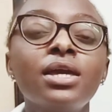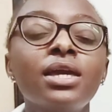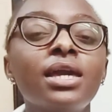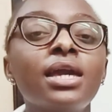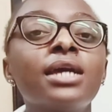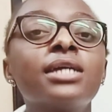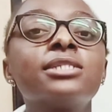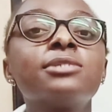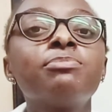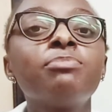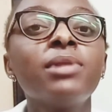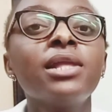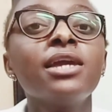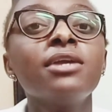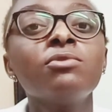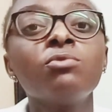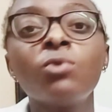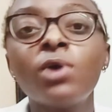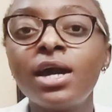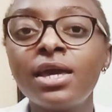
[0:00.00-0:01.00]

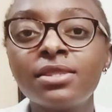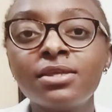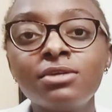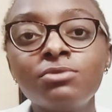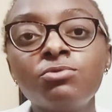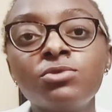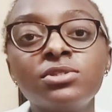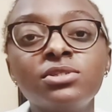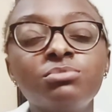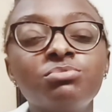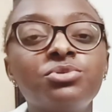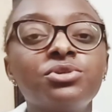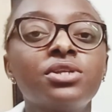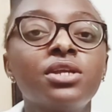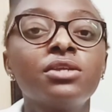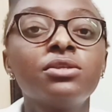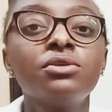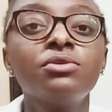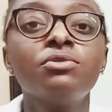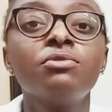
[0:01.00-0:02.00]
Explain why that was
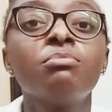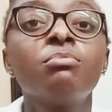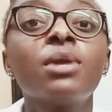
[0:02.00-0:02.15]
important to you.